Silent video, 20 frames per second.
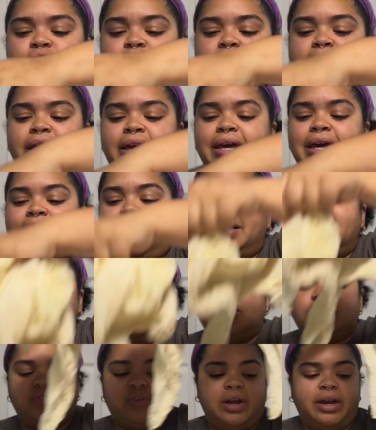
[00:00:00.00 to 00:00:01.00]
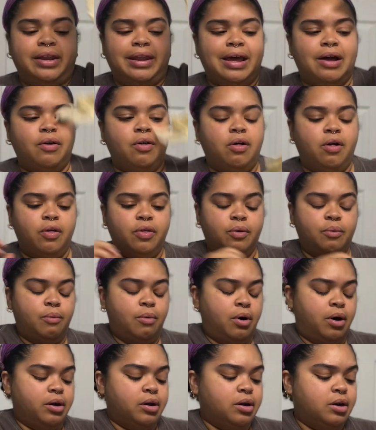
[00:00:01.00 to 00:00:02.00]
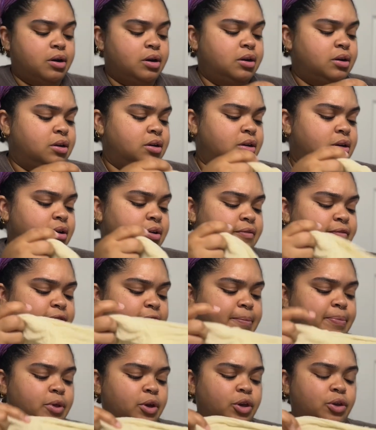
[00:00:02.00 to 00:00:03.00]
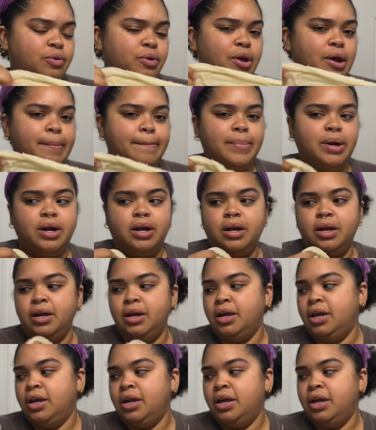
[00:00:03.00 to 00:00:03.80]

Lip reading: like strain out all the water from the cucumber.